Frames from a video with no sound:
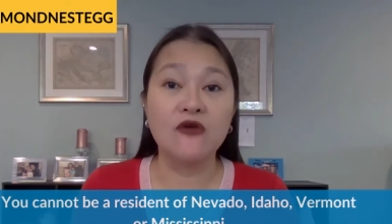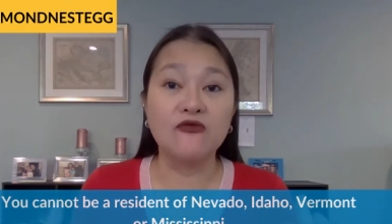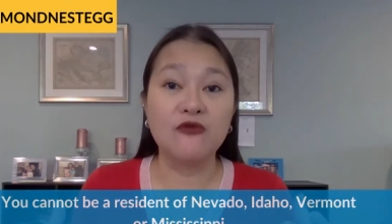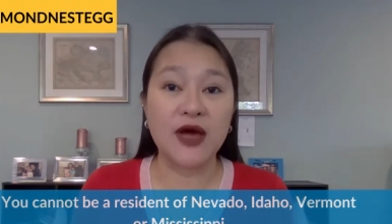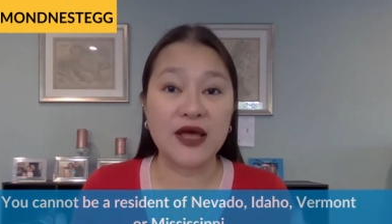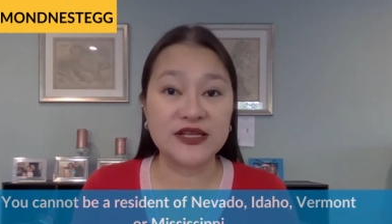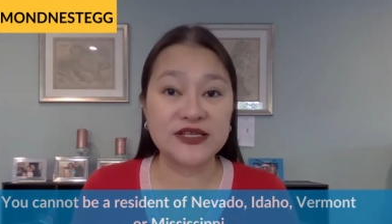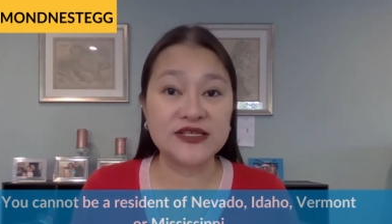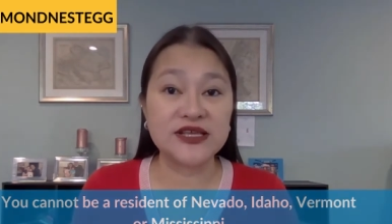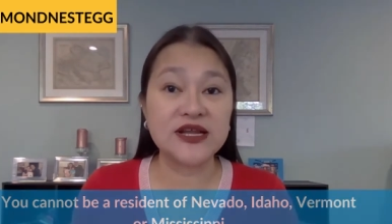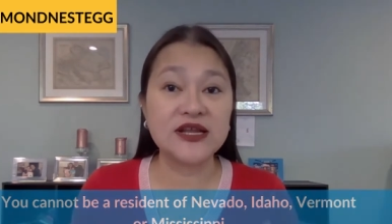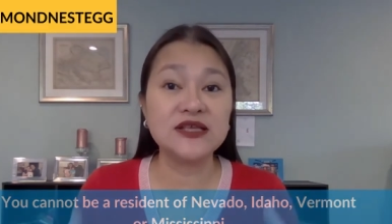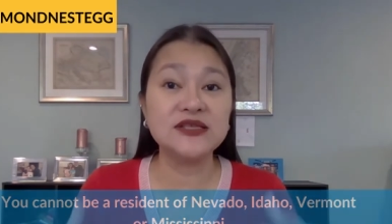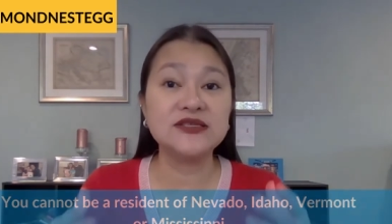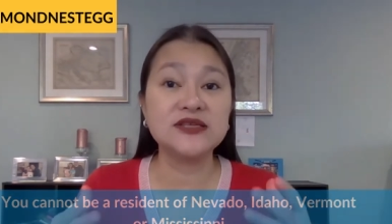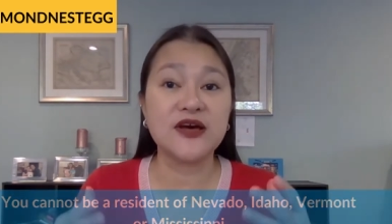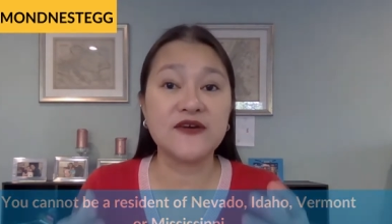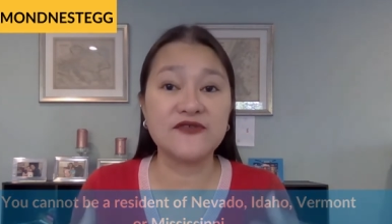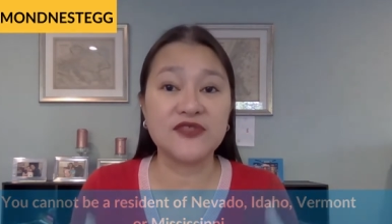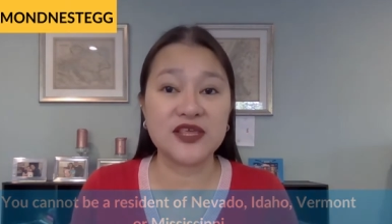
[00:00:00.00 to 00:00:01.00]

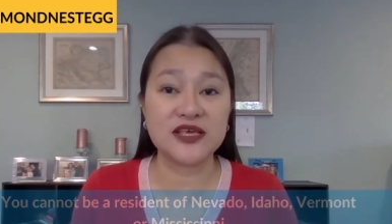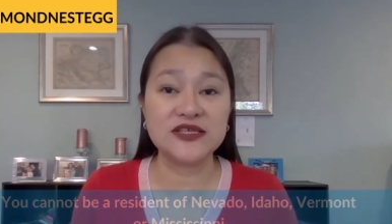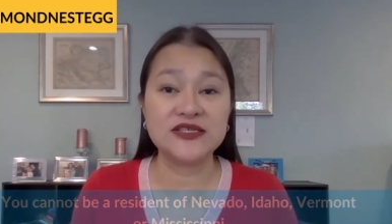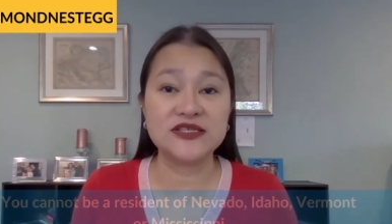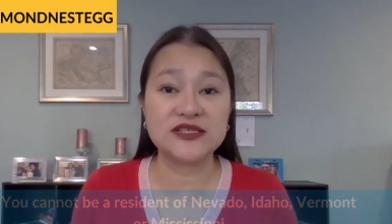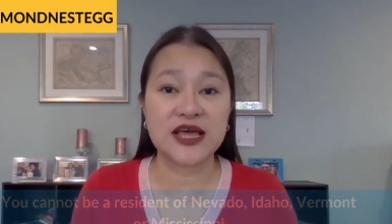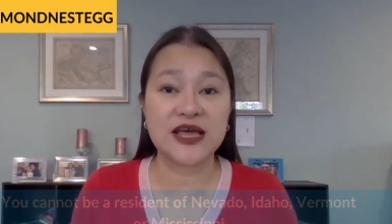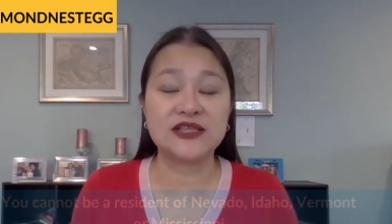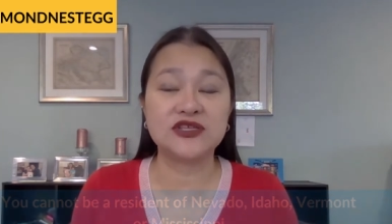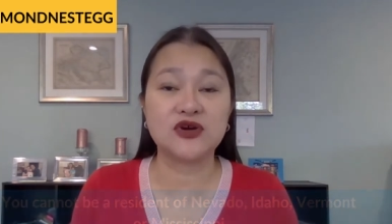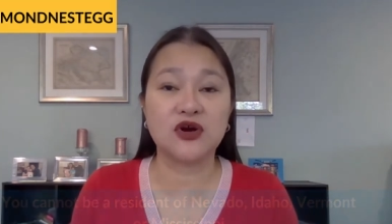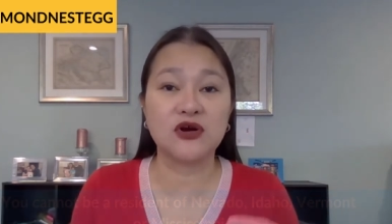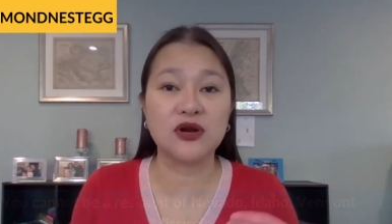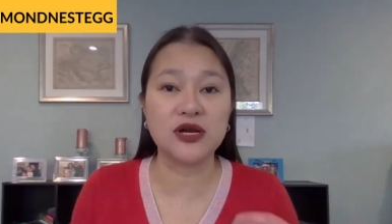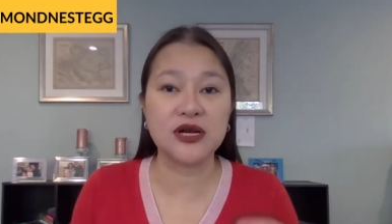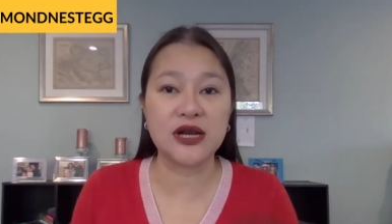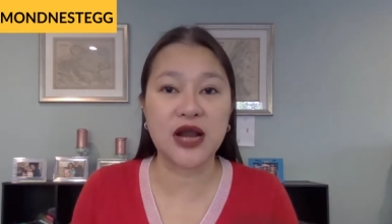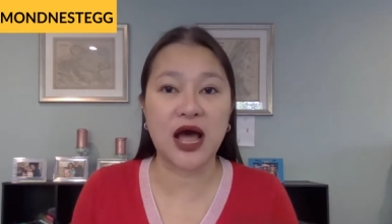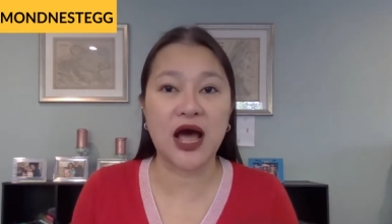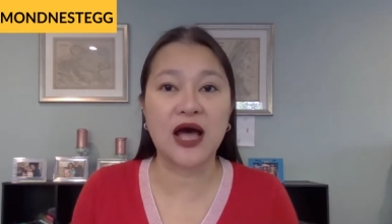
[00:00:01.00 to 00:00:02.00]
Residents of these states
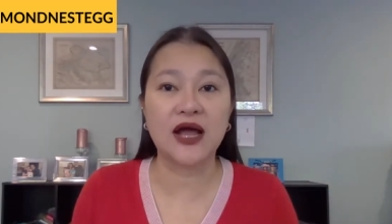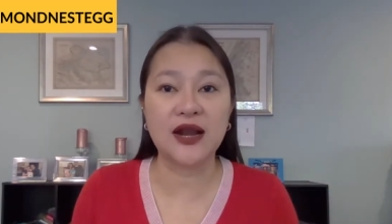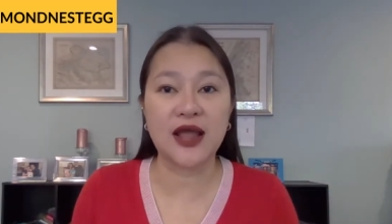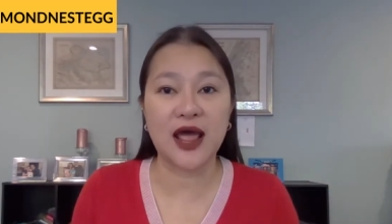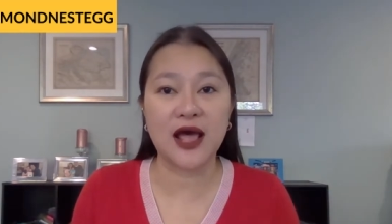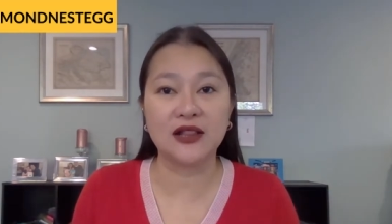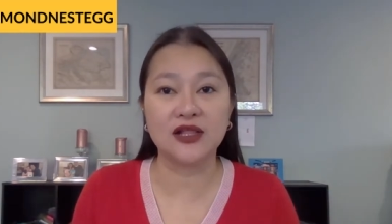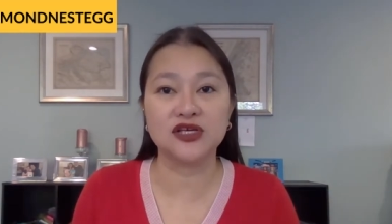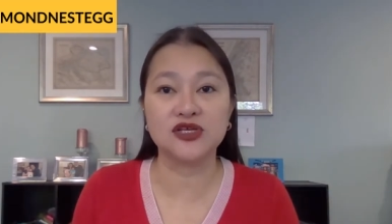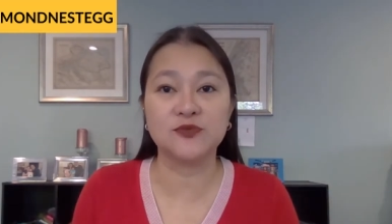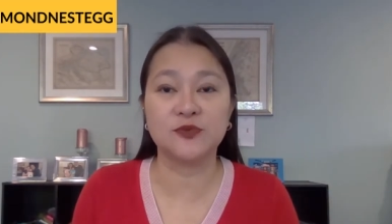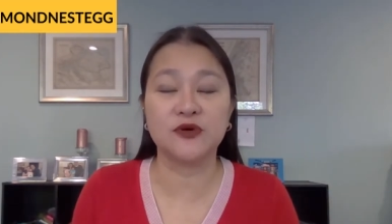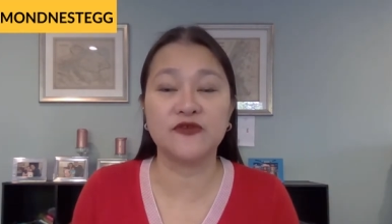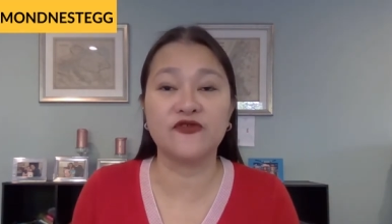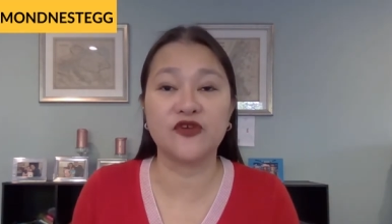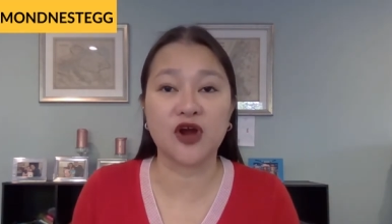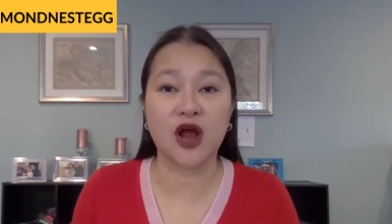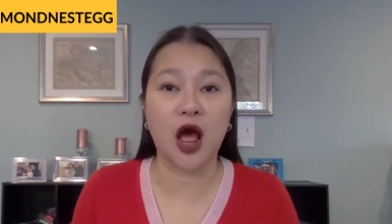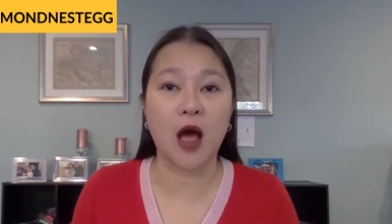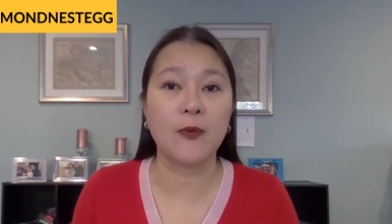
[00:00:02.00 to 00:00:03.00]
are not eligible
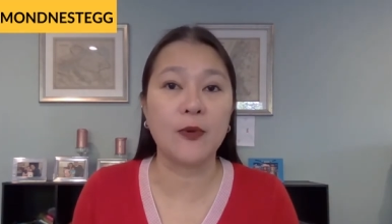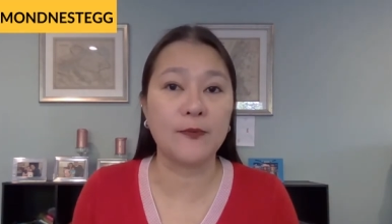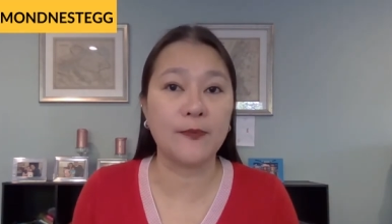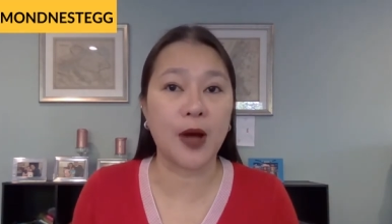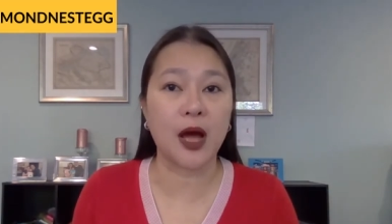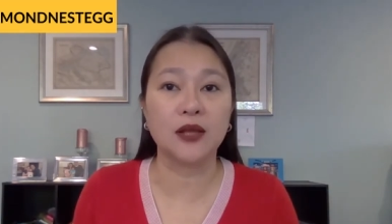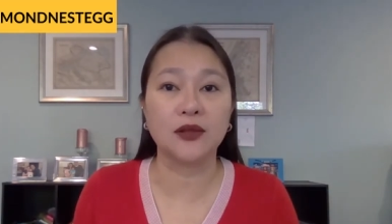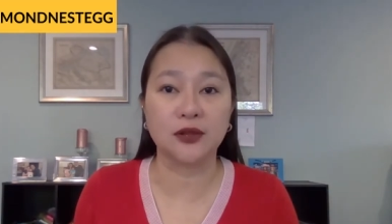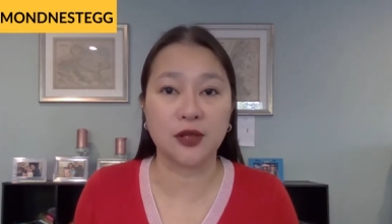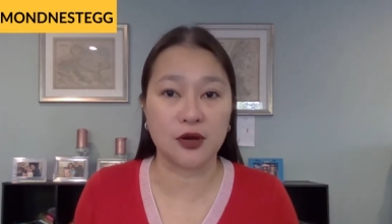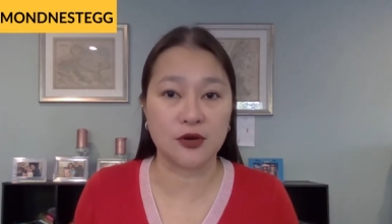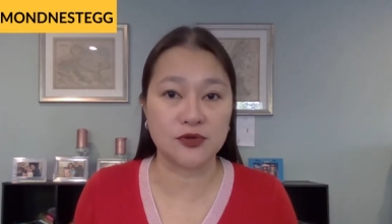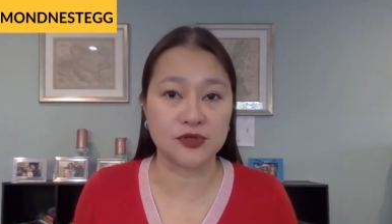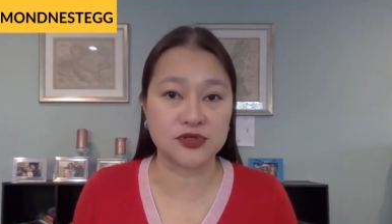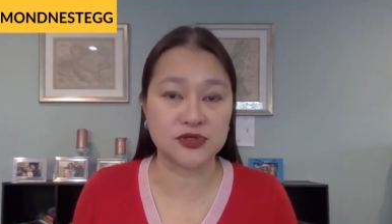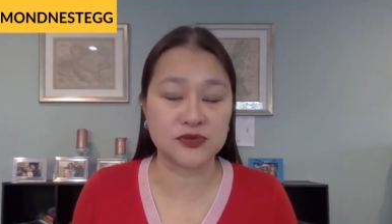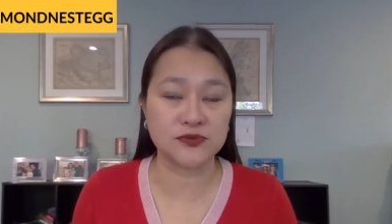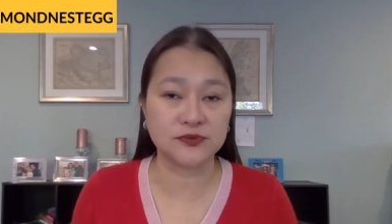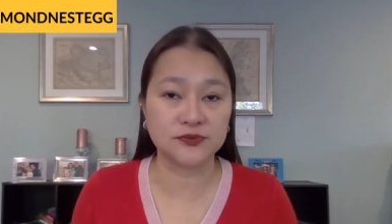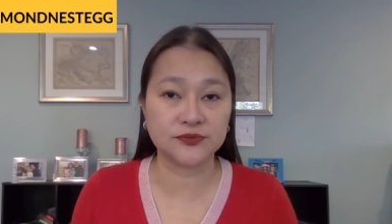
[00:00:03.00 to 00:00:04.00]
for CommonBond
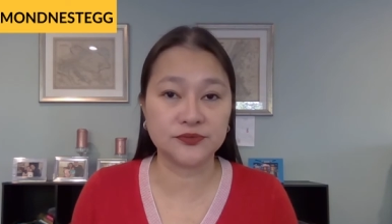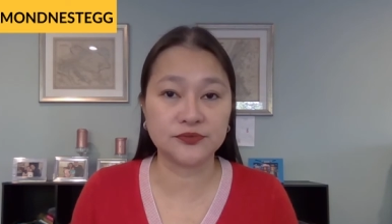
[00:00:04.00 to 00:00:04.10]
loans.